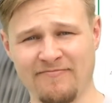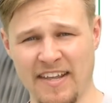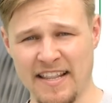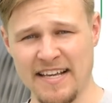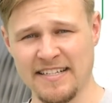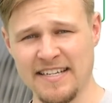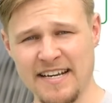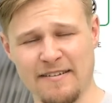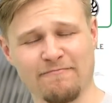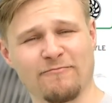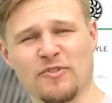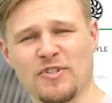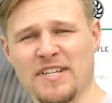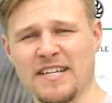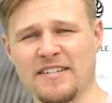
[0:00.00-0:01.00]
And that's it.
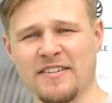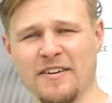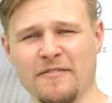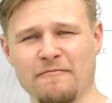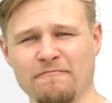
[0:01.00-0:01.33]
We'll see you soon.